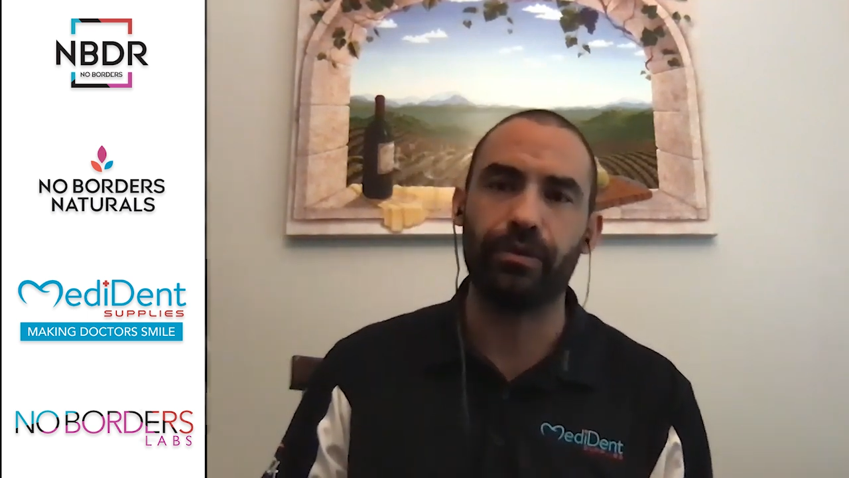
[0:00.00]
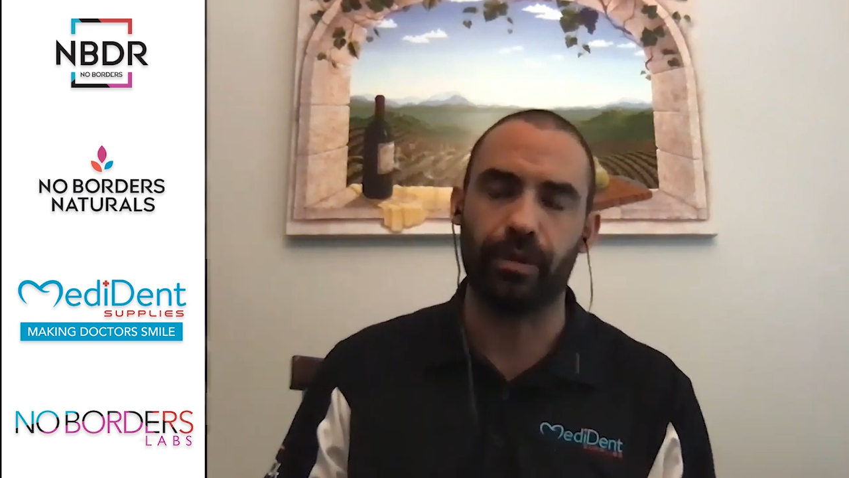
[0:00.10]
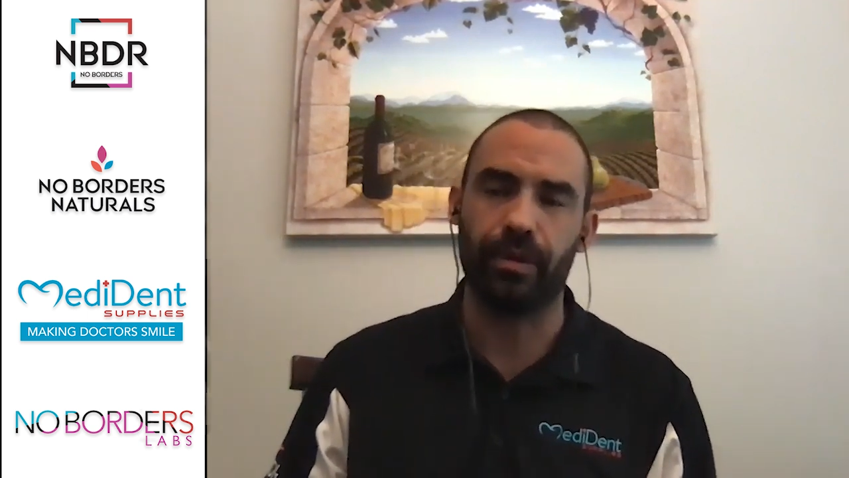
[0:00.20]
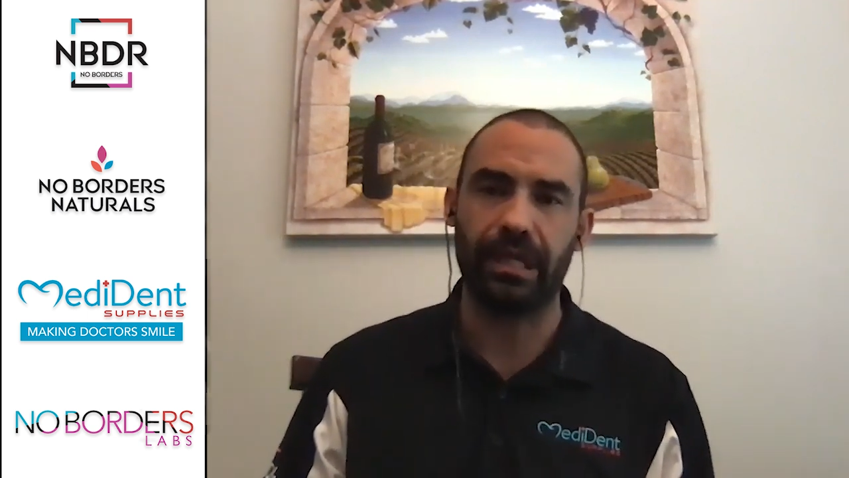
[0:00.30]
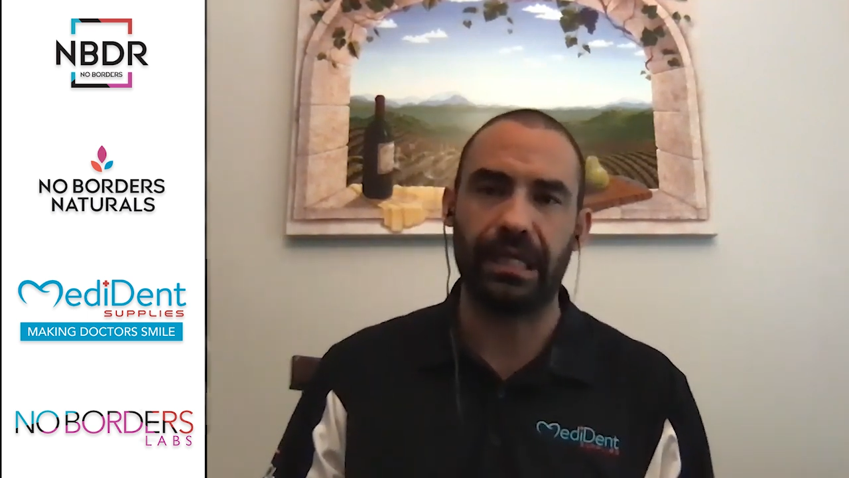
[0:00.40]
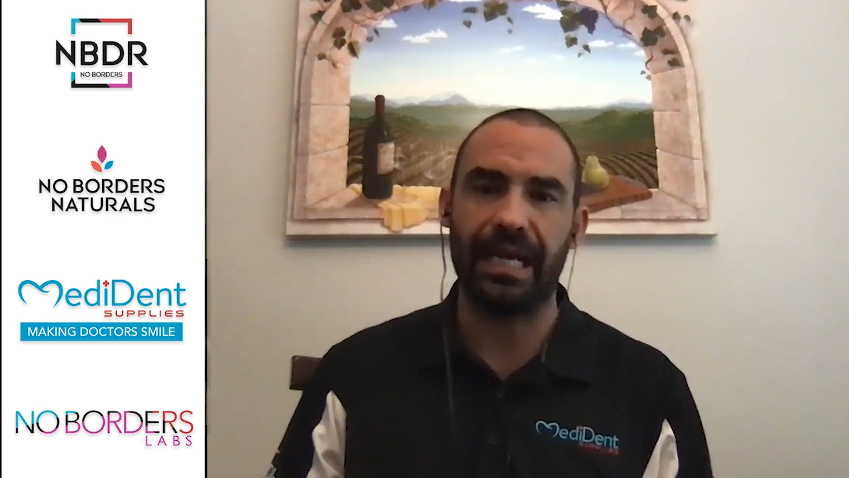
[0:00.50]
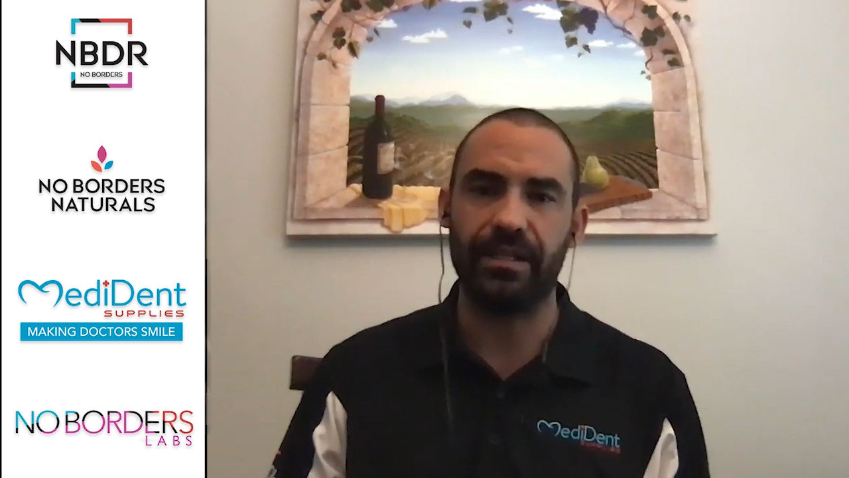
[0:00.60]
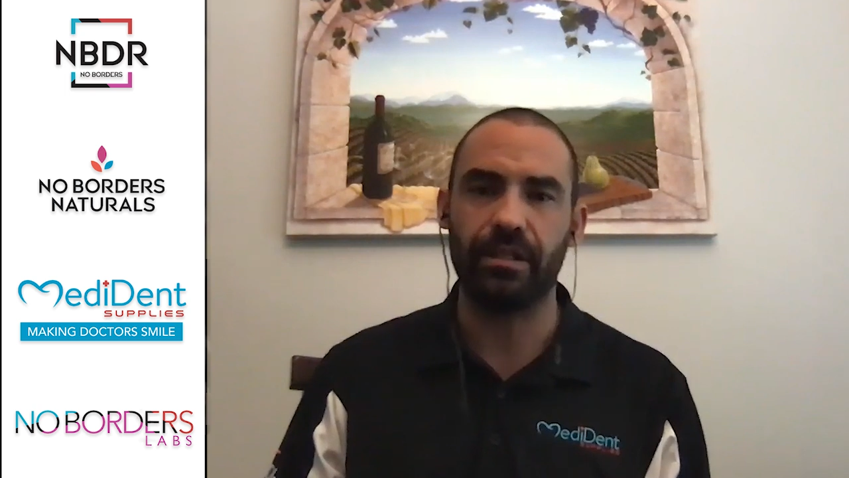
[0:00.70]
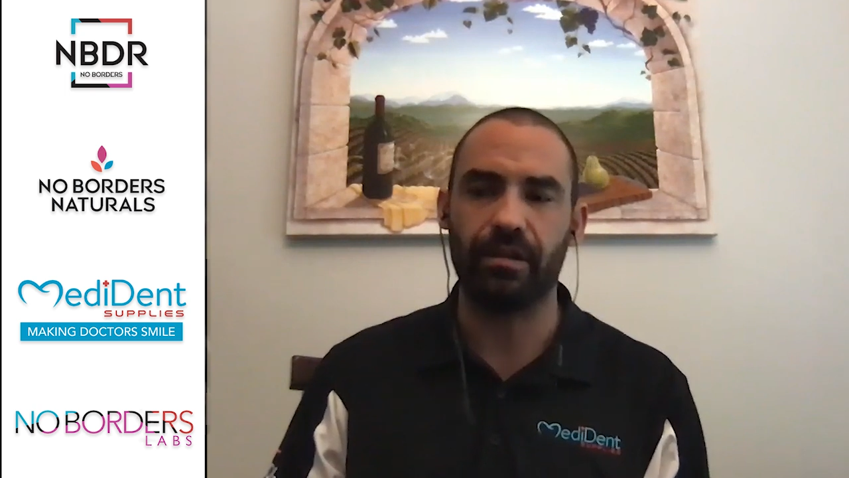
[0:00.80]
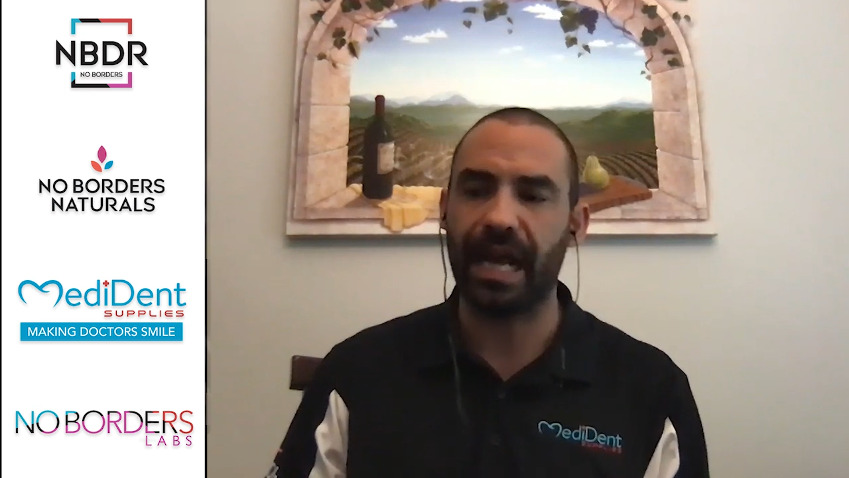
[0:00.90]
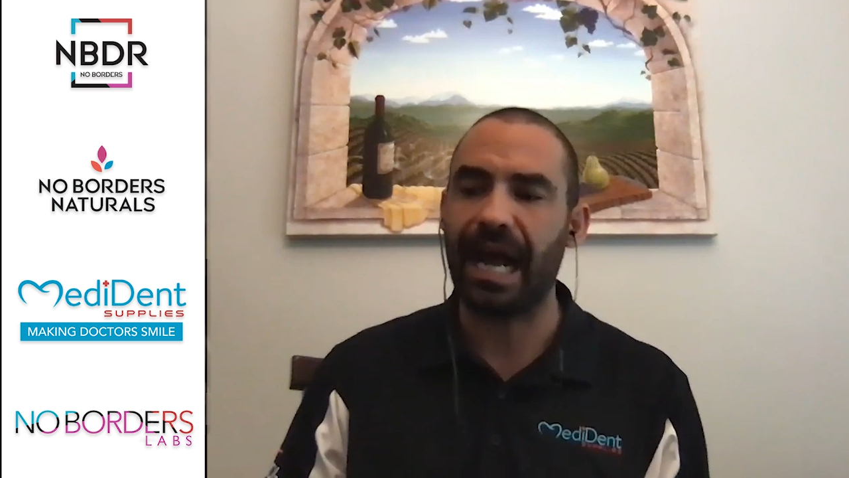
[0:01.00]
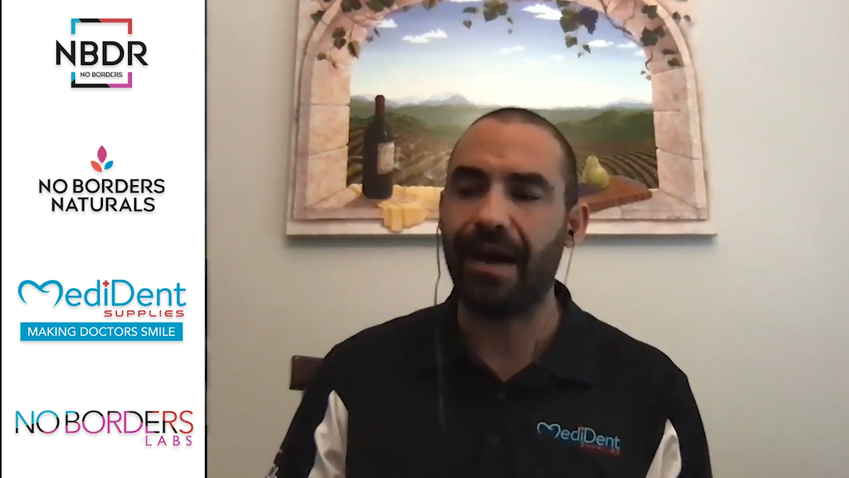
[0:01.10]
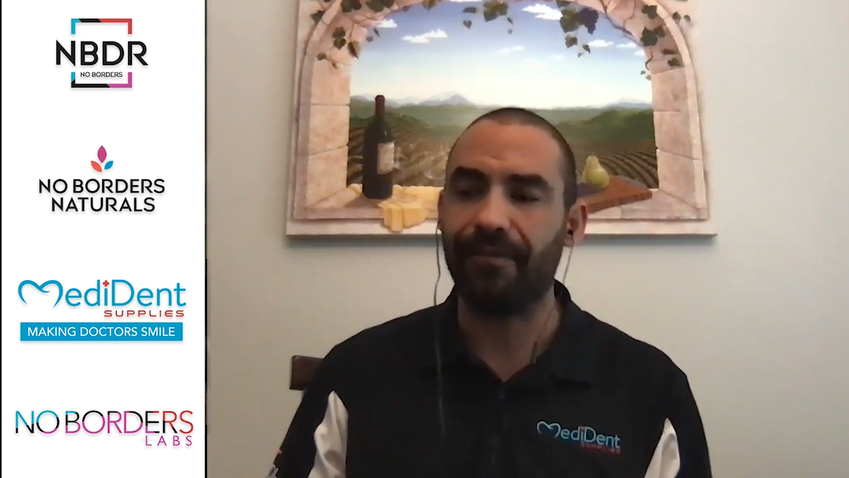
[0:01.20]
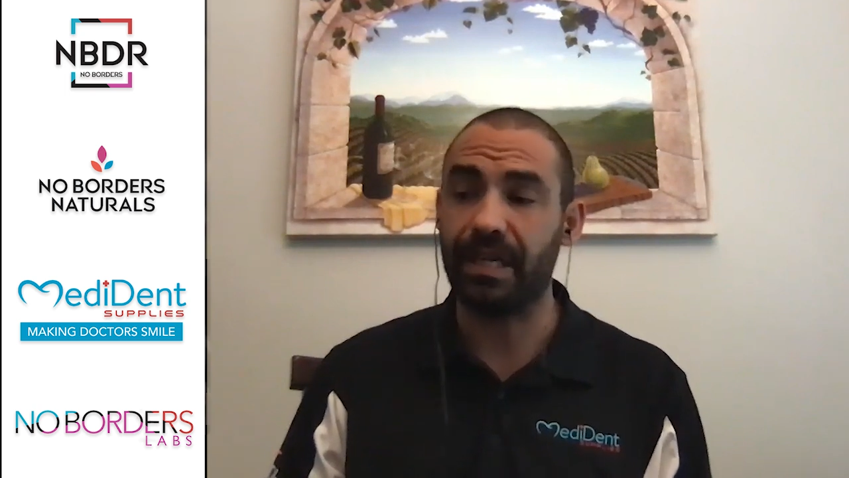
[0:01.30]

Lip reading: through in the last year and a half